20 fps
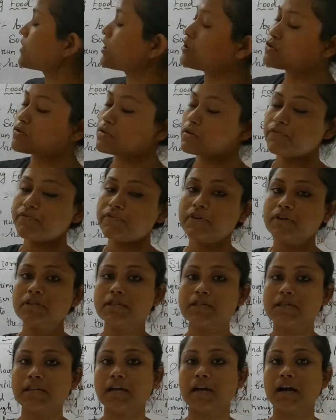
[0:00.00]
so the
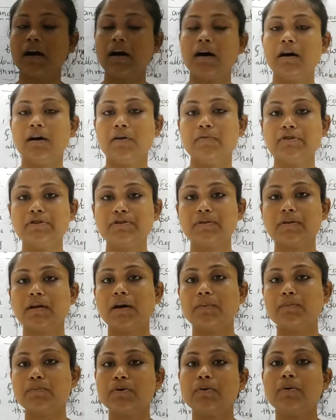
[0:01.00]
first thing which will
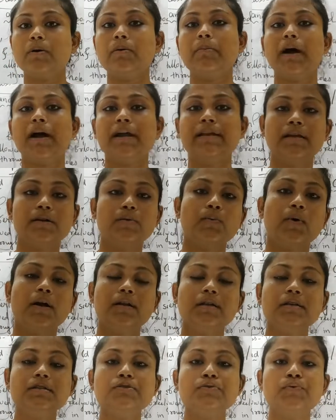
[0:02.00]
come to our mind, that what
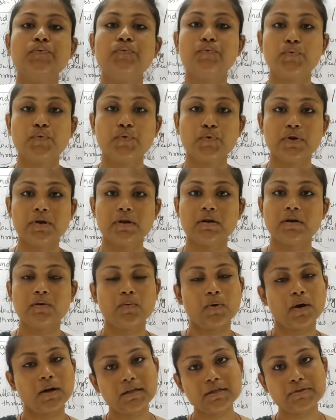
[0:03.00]
is food?
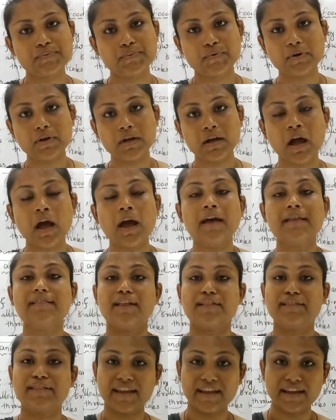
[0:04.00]
What is food? The
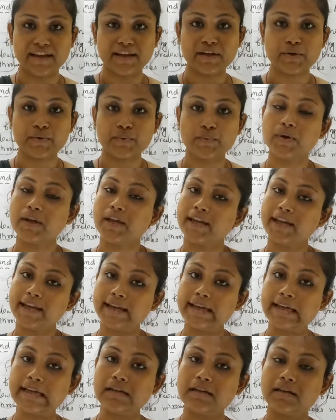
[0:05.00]
thing we
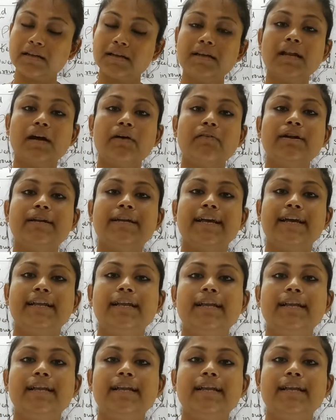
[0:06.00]
eat in our daily